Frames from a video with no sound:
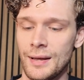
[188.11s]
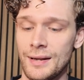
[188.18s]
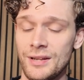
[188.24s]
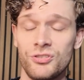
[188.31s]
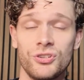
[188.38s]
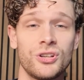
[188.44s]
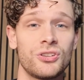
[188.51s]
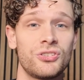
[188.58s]
and
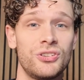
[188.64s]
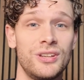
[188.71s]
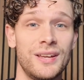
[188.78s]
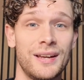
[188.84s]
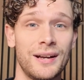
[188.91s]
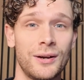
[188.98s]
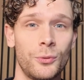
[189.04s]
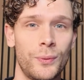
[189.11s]
as you can see
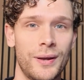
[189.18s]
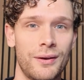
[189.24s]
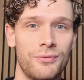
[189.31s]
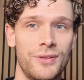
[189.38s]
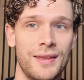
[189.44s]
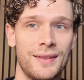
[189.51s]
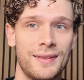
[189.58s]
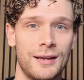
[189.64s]
here, we
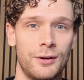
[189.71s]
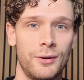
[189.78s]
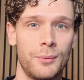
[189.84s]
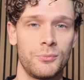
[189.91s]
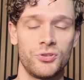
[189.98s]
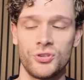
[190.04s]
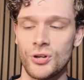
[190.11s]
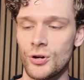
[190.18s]
have the
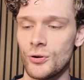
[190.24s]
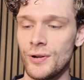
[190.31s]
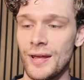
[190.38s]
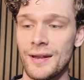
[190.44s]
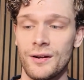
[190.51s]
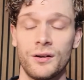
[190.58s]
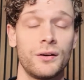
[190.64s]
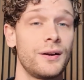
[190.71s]
Ethereum shown
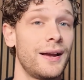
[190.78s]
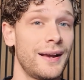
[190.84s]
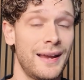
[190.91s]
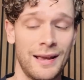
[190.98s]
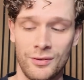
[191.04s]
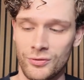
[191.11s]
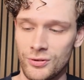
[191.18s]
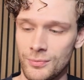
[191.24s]
in our
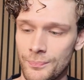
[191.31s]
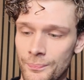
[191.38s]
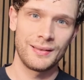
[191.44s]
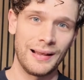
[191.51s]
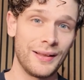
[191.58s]
account.